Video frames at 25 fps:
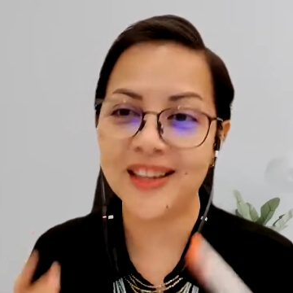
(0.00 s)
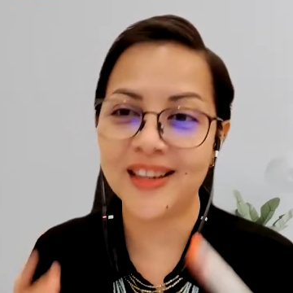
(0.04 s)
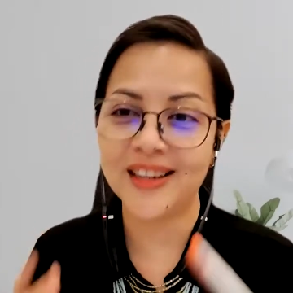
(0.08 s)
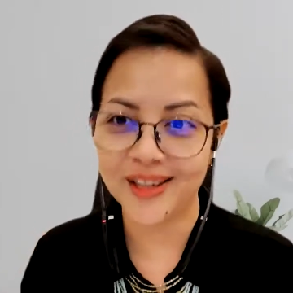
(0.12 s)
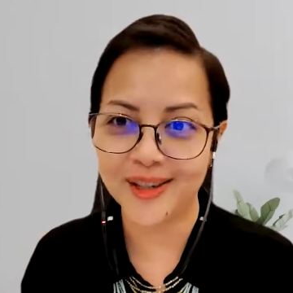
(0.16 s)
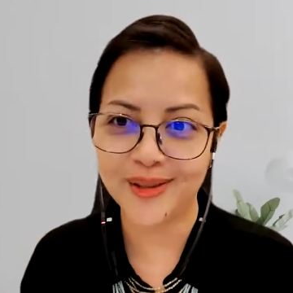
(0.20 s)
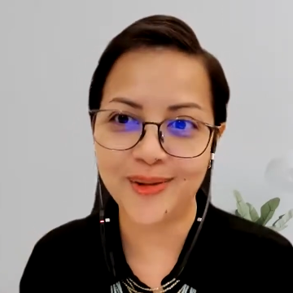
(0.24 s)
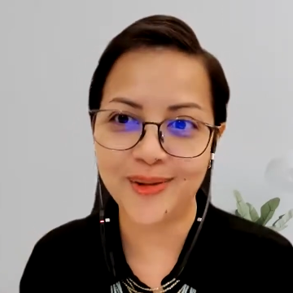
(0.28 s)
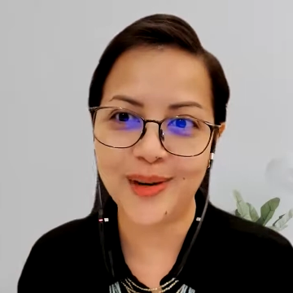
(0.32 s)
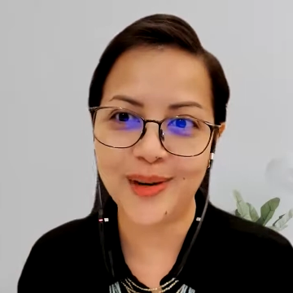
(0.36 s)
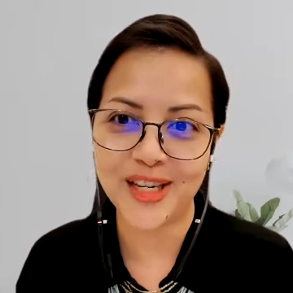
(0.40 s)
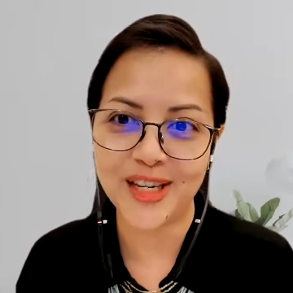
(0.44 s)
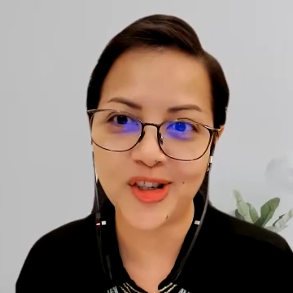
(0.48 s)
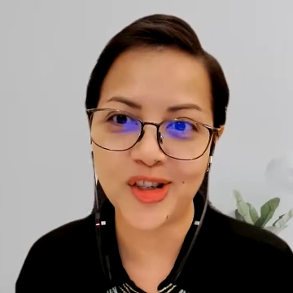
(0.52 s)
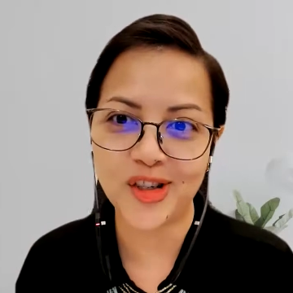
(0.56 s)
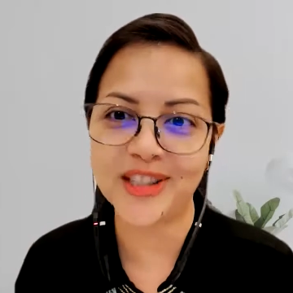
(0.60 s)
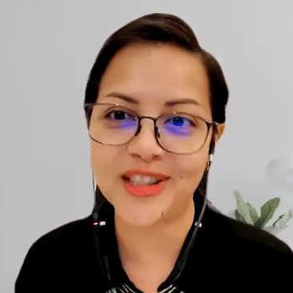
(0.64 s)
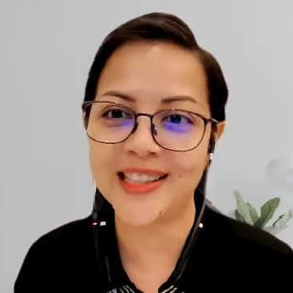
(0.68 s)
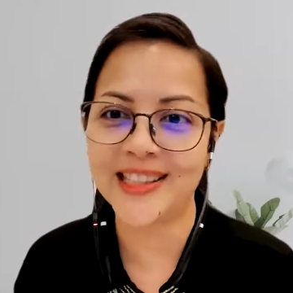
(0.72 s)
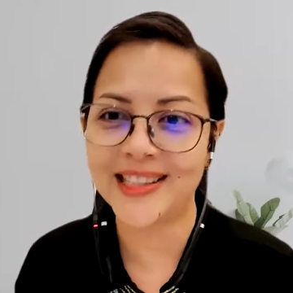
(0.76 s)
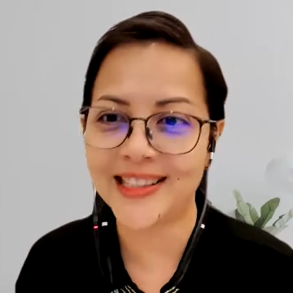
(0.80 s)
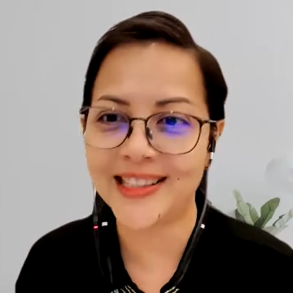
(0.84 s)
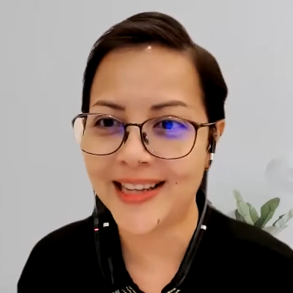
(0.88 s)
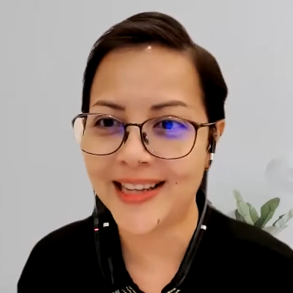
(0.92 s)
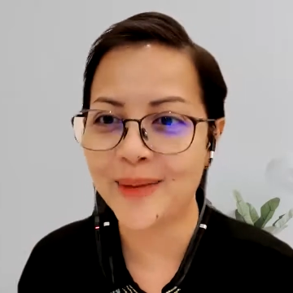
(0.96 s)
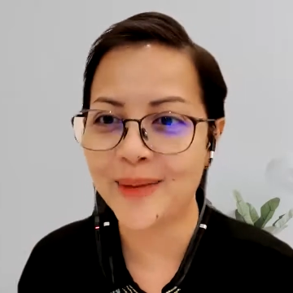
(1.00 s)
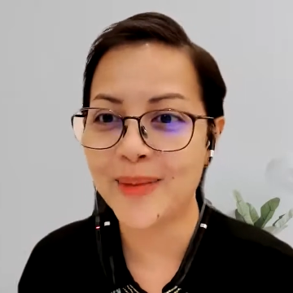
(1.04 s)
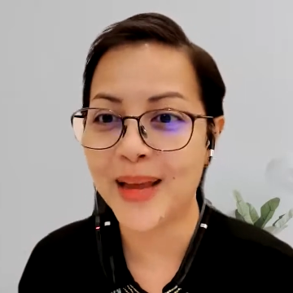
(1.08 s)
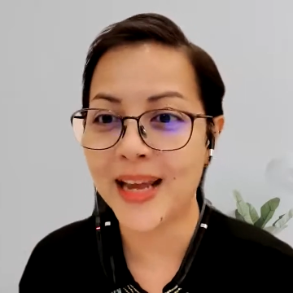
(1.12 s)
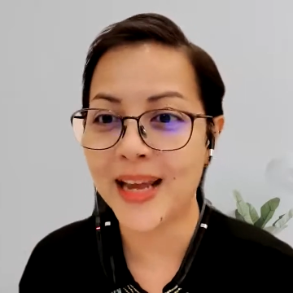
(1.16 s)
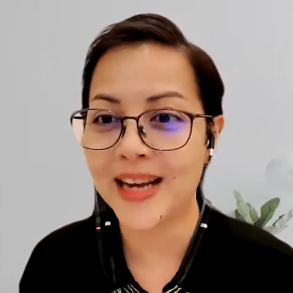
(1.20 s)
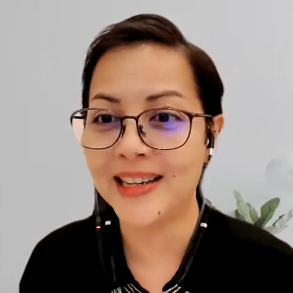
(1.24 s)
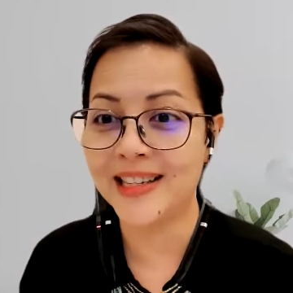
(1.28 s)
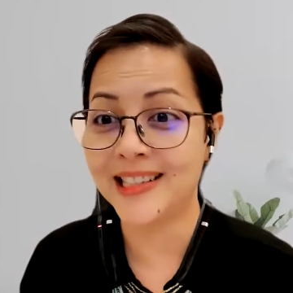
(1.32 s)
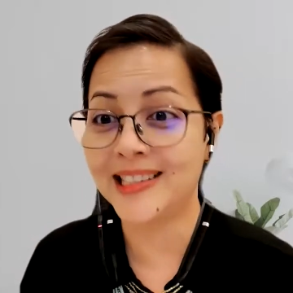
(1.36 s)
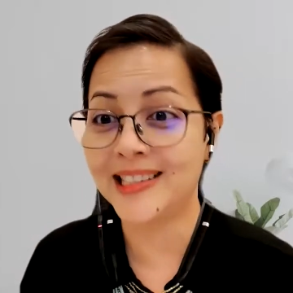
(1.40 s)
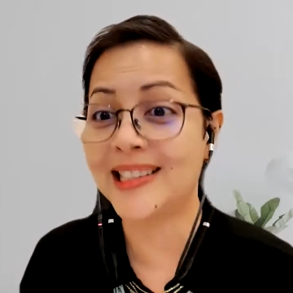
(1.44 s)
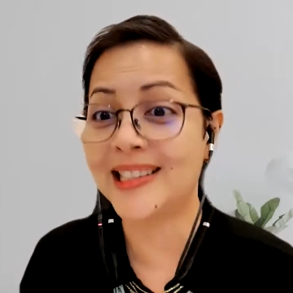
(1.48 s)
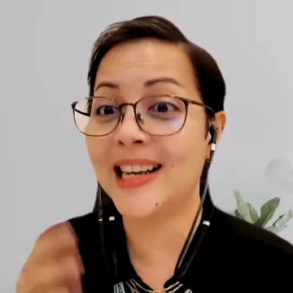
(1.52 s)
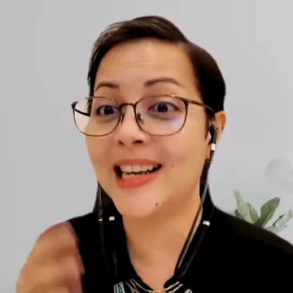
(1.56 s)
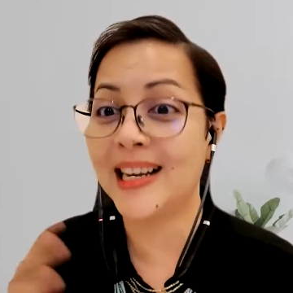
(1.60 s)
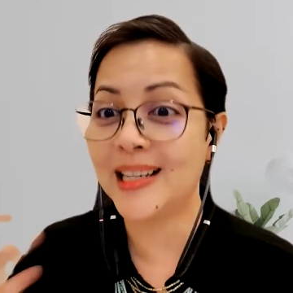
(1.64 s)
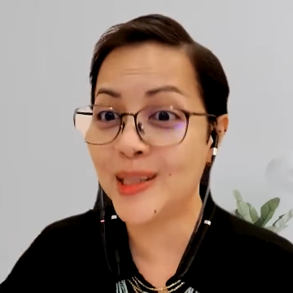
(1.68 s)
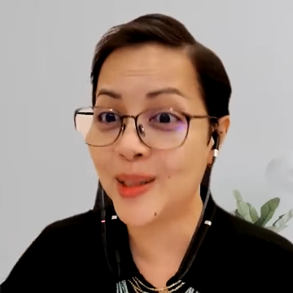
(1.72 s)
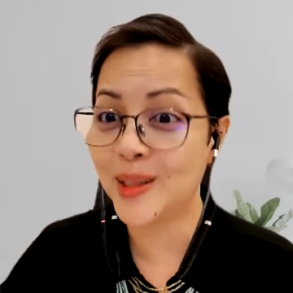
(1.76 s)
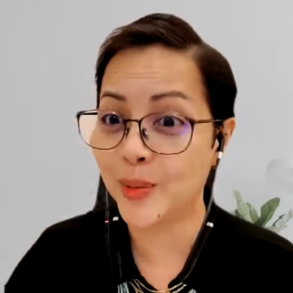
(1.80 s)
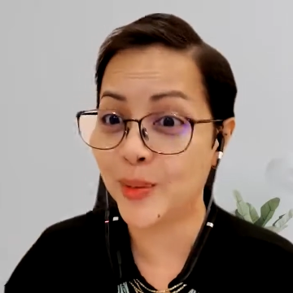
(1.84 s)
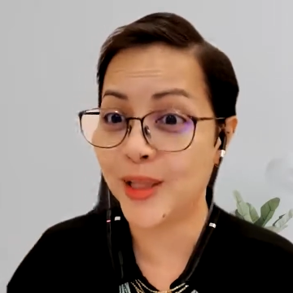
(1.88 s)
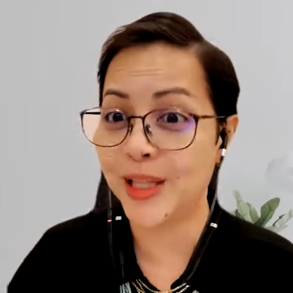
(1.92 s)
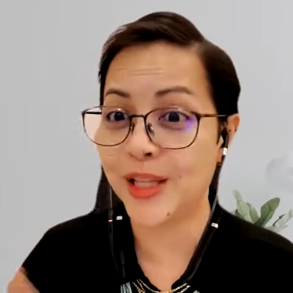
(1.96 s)
courageous step, and
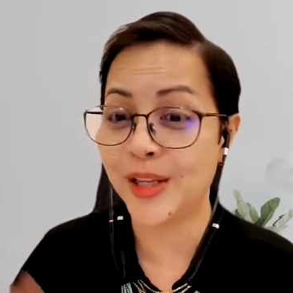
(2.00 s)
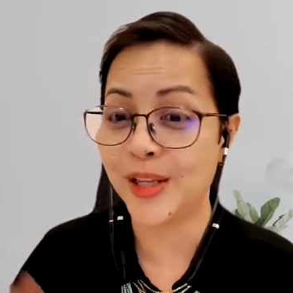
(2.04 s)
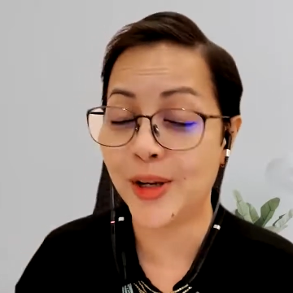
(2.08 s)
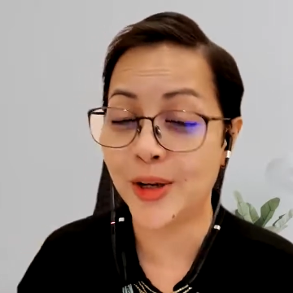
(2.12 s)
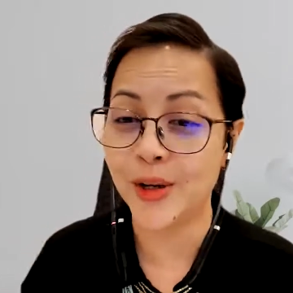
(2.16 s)
discuss with